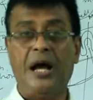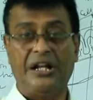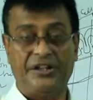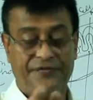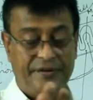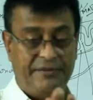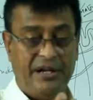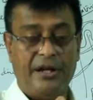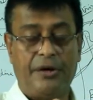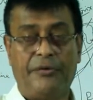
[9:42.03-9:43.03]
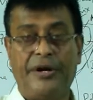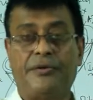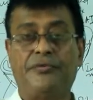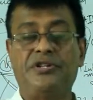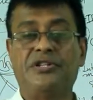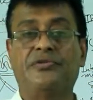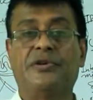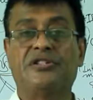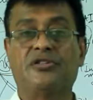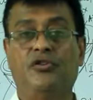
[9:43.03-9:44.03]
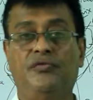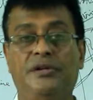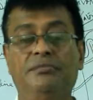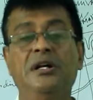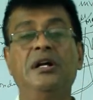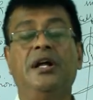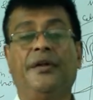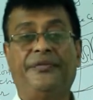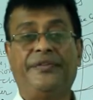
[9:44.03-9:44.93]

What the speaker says: and the female unit, which is known as the ovum,